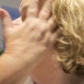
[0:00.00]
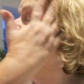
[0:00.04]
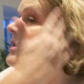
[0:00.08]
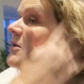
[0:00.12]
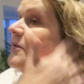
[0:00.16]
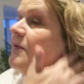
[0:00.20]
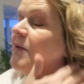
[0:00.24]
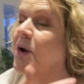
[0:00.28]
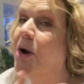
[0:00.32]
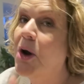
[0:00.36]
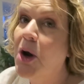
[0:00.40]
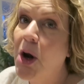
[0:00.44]
rid
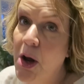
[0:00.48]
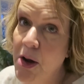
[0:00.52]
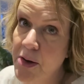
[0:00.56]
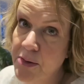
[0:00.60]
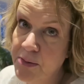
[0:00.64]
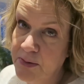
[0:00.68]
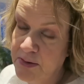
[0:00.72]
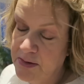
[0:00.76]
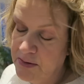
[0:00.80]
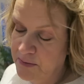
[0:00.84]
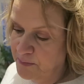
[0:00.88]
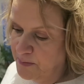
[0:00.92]
of
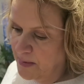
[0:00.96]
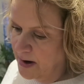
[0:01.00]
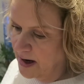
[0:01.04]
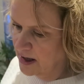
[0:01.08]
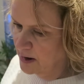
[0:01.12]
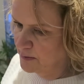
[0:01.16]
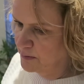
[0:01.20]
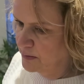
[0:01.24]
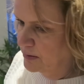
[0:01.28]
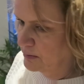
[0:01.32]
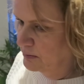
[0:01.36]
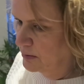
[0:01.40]
loads of
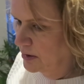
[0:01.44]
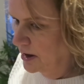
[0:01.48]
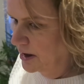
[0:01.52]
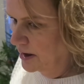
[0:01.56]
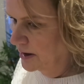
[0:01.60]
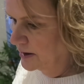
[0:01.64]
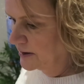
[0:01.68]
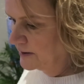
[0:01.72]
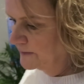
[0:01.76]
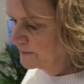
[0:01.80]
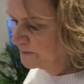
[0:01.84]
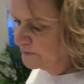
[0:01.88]

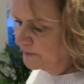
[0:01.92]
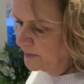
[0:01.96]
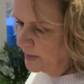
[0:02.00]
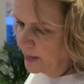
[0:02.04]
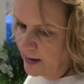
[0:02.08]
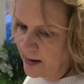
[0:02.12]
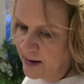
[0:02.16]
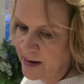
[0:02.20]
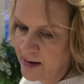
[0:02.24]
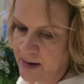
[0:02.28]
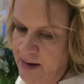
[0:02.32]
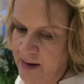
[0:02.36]
paperwork
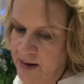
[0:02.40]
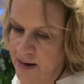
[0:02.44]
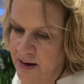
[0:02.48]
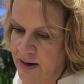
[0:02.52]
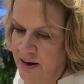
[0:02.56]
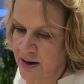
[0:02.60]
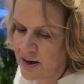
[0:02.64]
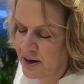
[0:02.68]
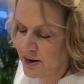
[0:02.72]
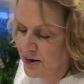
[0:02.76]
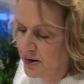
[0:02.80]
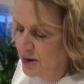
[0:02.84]

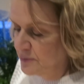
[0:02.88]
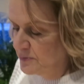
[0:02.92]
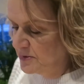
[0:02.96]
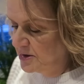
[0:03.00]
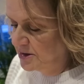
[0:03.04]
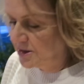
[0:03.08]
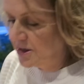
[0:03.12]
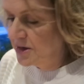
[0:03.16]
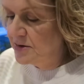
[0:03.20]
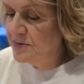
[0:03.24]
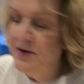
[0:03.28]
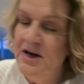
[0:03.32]
that we
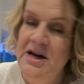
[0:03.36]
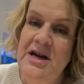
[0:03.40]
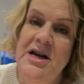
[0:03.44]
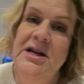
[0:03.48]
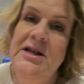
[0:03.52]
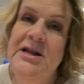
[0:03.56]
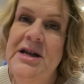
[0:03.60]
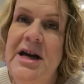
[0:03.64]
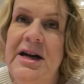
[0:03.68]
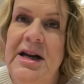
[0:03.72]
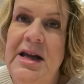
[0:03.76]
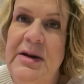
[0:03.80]
don't
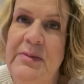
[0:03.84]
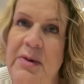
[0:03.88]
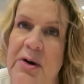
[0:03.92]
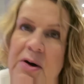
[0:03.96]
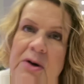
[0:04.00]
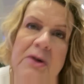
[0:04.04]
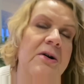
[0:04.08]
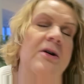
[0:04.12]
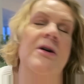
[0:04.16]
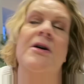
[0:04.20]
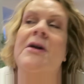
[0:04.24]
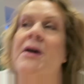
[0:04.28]
need
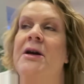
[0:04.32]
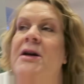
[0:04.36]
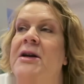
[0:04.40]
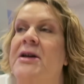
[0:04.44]
anymore.